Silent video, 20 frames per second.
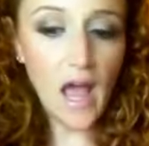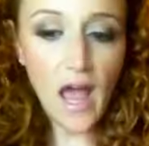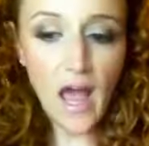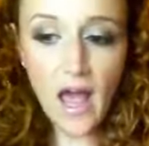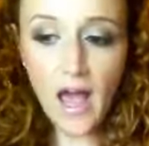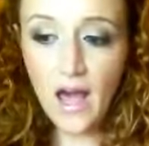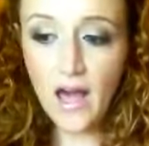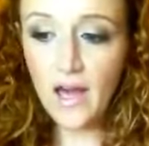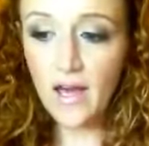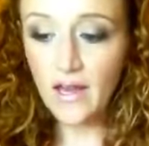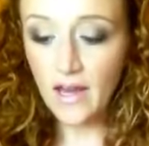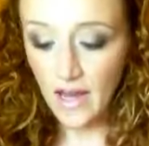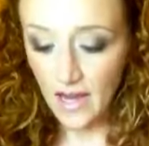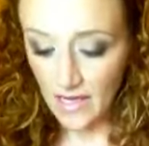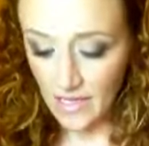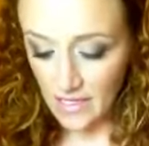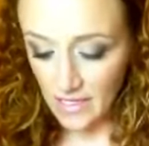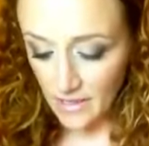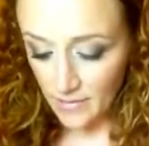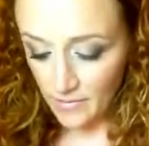and I
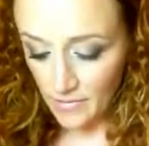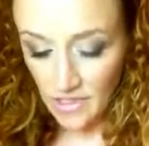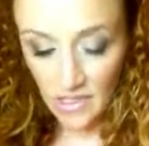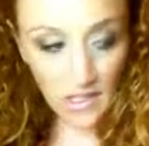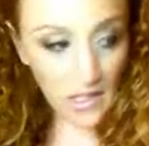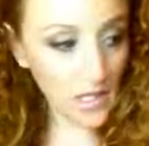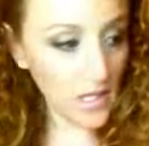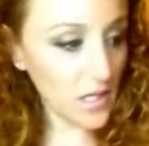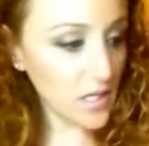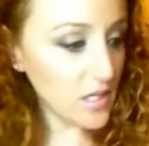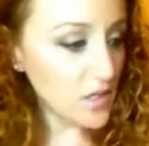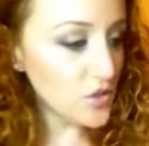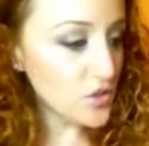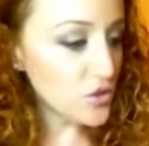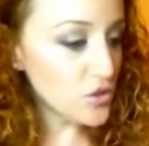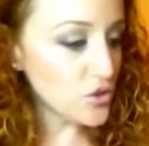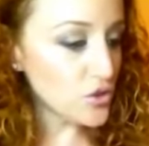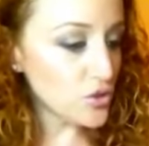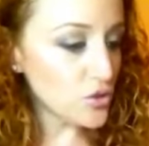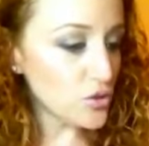dipped it
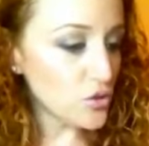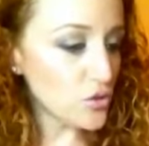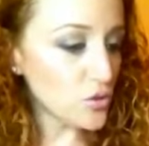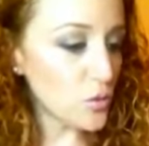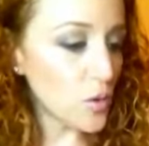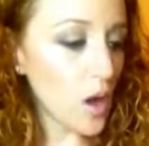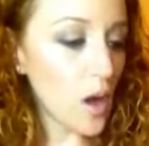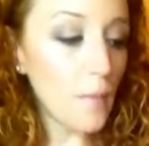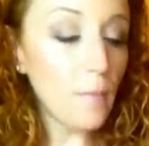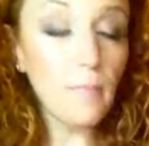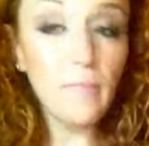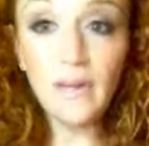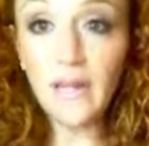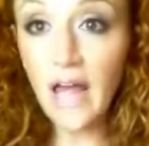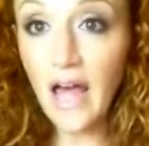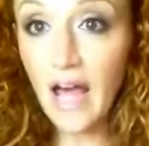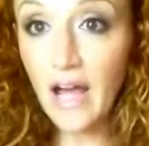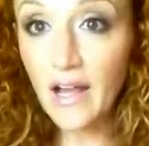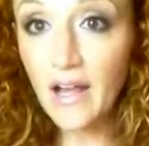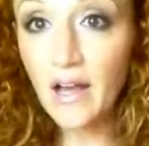into a
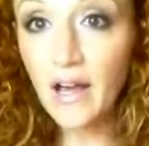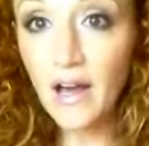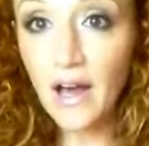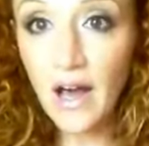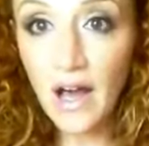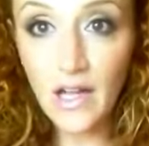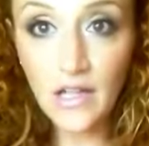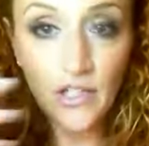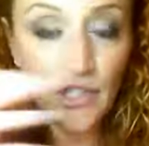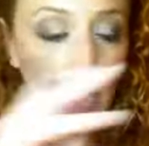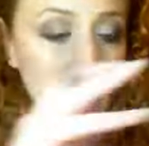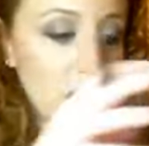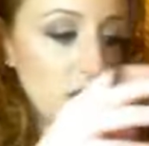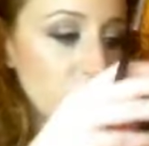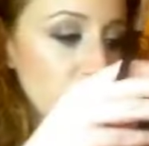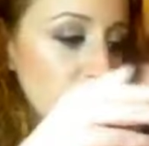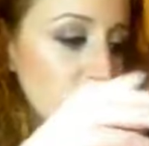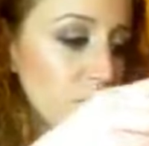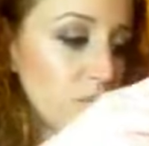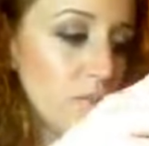black
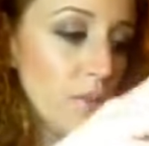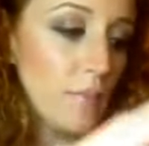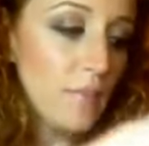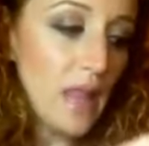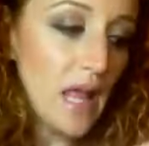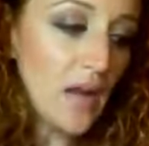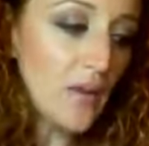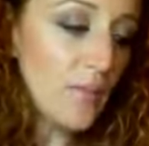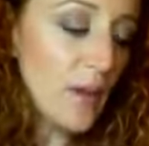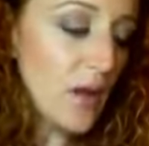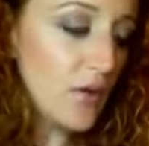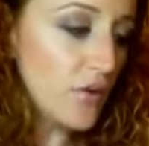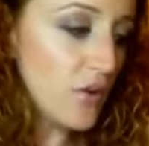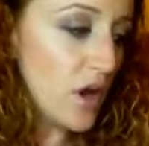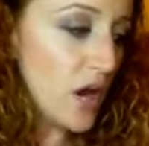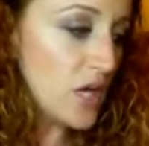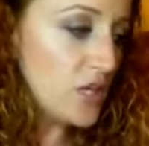eyeshadow, black powder